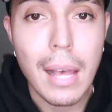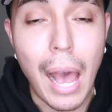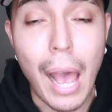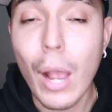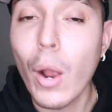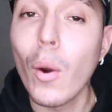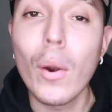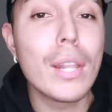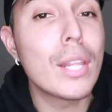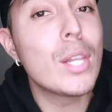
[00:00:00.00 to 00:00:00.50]
I
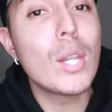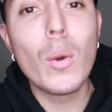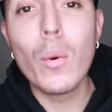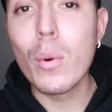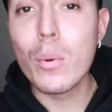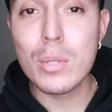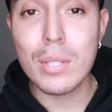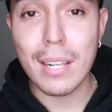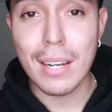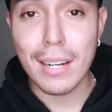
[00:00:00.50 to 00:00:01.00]
already knew it
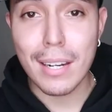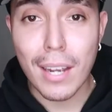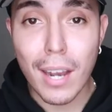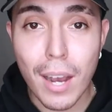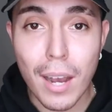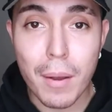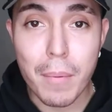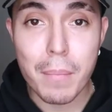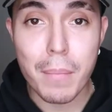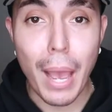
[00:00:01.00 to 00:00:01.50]
was gonna
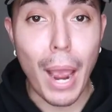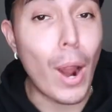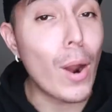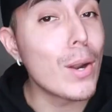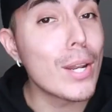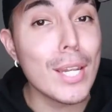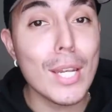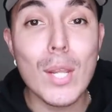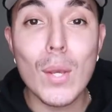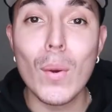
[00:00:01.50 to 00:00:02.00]
come. I
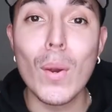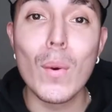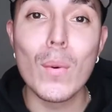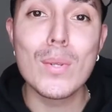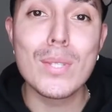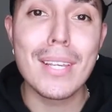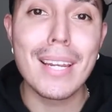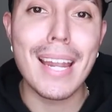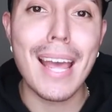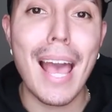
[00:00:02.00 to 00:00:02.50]
already knew it
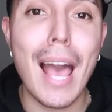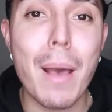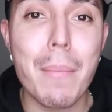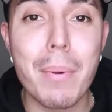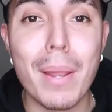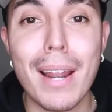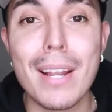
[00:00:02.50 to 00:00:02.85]
was gonna happen.